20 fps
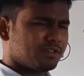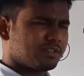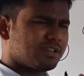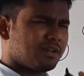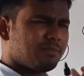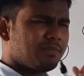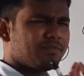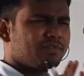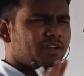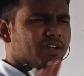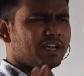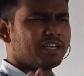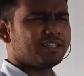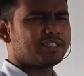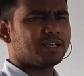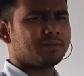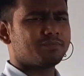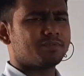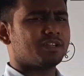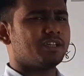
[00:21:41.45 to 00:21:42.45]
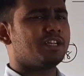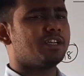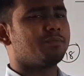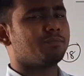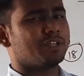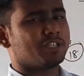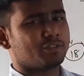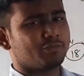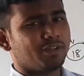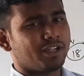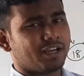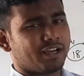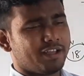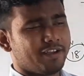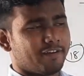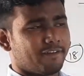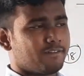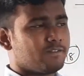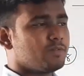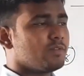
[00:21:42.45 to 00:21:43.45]
So some of the concepts, it must be
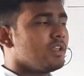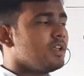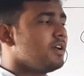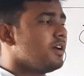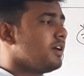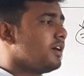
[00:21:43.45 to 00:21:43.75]
clear.